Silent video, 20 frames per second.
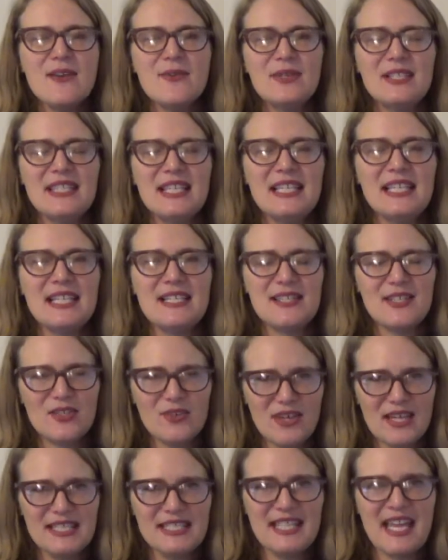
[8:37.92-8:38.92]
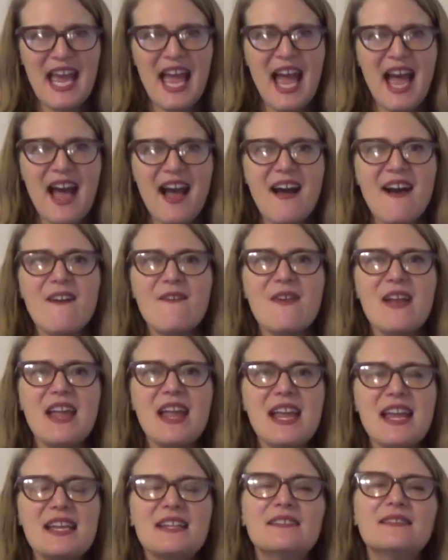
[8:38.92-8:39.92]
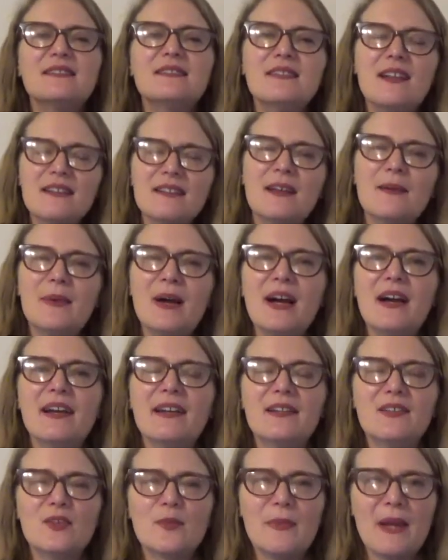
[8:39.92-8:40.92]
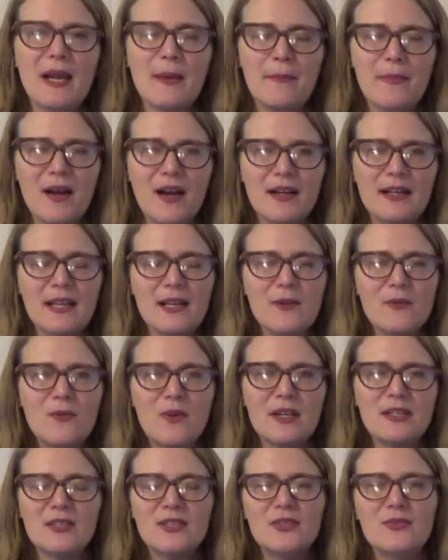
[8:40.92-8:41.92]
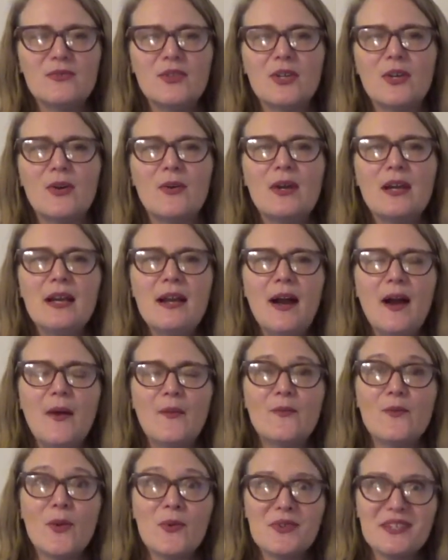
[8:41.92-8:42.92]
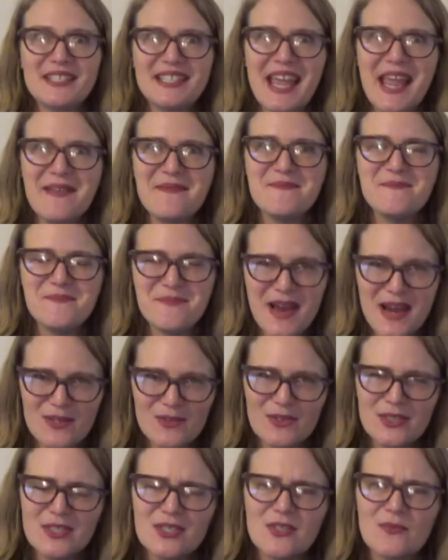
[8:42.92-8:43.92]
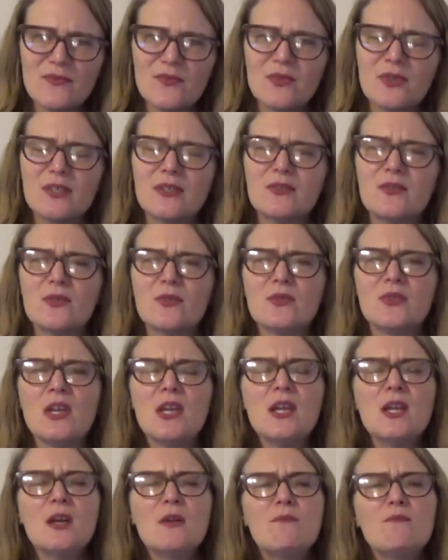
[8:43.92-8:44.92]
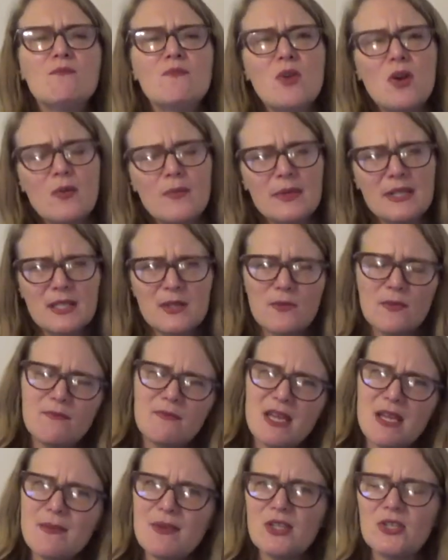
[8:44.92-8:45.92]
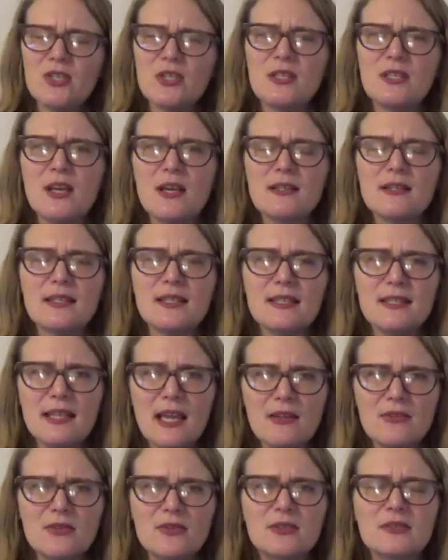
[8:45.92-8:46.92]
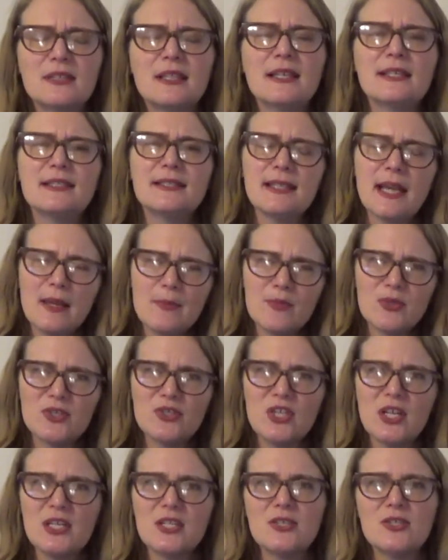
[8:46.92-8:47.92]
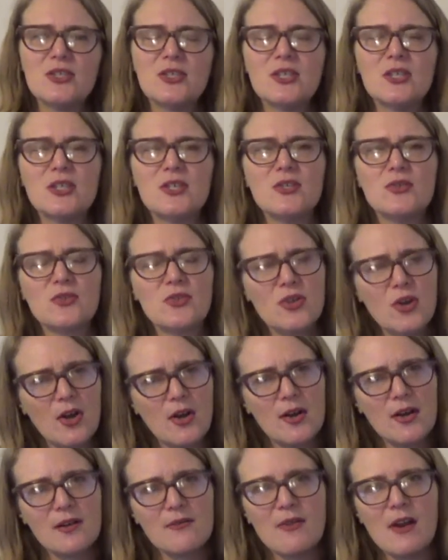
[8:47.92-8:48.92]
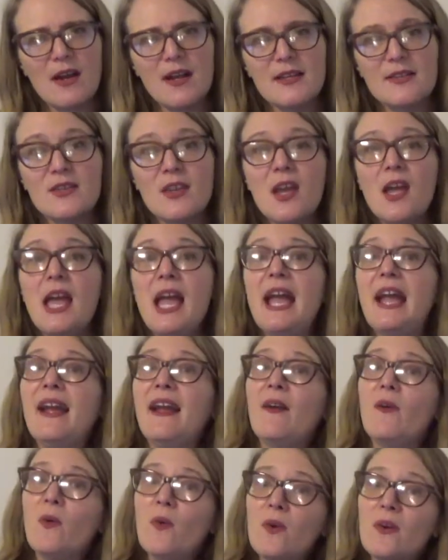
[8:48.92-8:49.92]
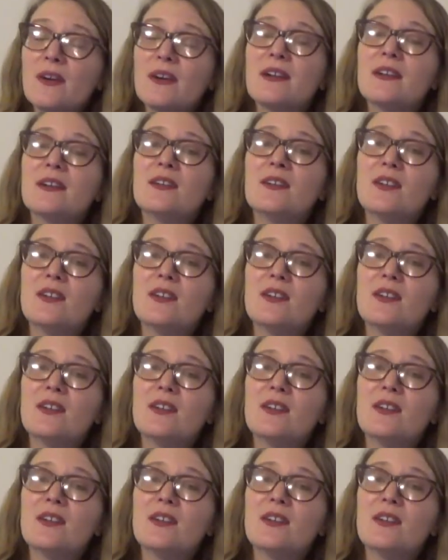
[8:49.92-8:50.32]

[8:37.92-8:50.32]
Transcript: always think it's great to have a lullaby in your back pocket, when you know um, forwards and backwards for those moments when baby's just unsettled, like diaper changes, car rides, or